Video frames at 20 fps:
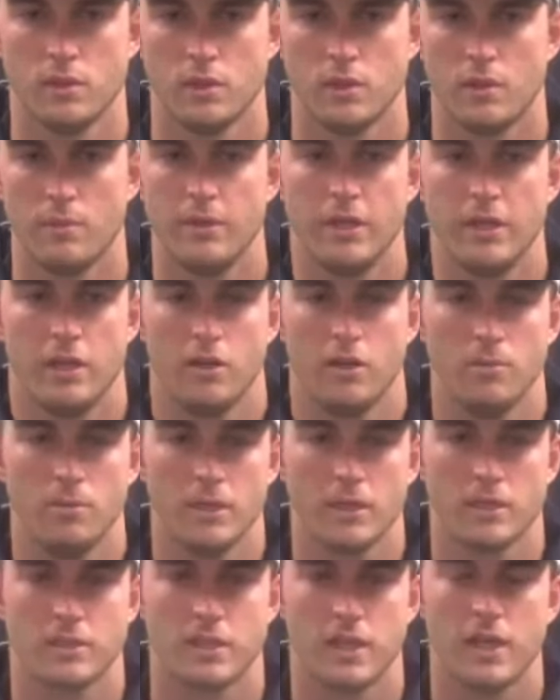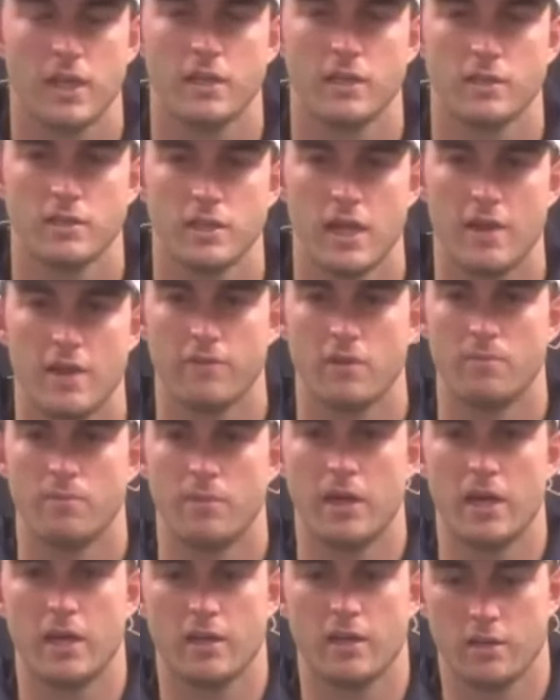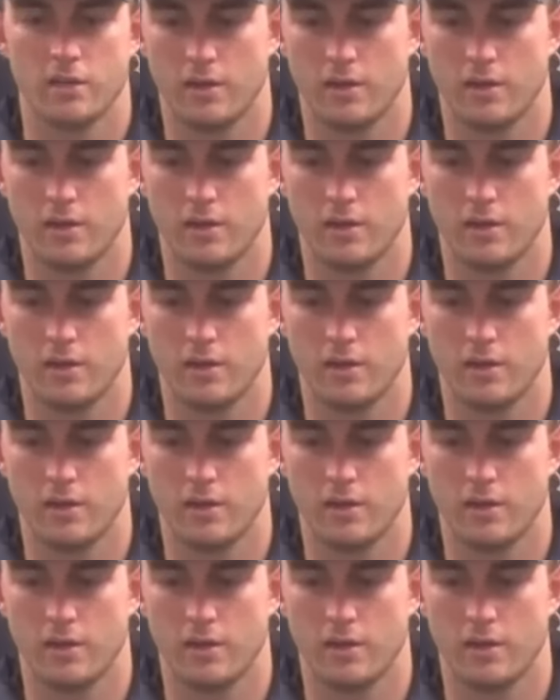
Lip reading: I mean, it'll be exciting to have him back.